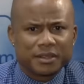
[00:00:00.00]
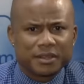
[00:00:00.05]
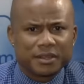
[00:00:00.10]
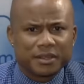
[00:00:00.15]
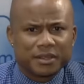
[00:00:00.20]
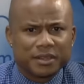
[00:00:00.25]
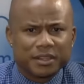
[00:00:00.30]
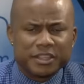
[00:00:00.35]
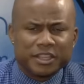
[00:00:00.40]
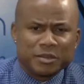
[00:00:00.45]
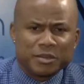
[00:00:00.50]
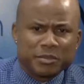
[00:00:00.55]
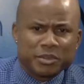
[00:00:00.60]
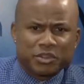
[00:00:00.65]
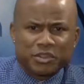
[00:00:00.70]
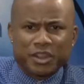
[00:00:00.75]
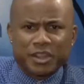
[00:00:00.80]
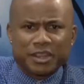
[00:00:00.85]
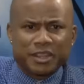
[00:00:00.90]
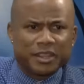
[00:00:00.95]
hail my
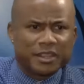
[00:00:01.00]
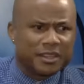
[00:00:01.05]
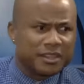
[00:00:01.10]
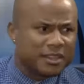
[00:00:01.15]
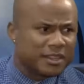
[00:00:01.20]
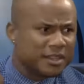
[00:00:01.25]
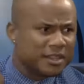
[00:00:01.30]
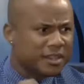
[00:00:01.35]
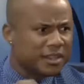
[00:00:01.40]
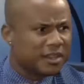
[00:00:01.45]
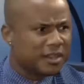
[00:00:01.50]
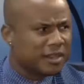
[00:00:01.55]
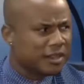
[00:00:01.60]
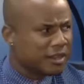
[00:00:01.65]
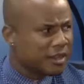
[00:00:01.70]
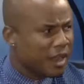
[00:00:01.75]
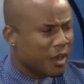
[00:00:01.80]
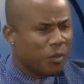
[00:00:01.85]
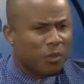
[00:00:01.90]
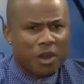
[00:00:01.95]
granny,
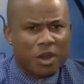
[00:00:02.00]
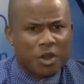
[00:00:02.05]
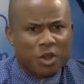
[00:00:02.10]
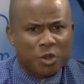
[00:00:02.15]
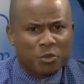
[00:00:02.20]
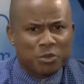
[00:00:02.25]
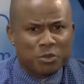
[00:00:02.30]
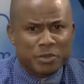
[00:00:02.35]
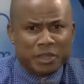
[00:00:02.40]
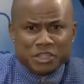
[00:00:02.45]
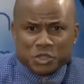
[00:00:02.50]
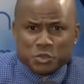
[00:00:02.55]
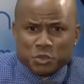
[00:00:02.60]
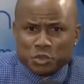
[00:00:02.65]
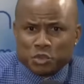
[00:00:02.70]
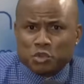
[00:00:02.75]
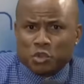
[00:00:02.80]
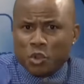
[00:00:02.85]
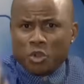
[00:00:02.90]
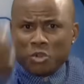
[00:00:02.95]
and walk up to me, and she
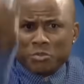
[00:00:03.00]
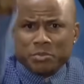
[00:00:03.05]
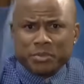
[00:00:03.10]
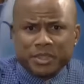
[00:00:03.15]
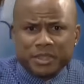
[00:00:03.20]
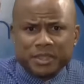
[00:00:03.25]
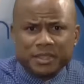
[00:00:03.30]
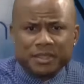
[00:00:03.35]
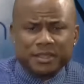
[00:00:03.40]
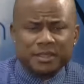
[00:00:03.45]
would grope me.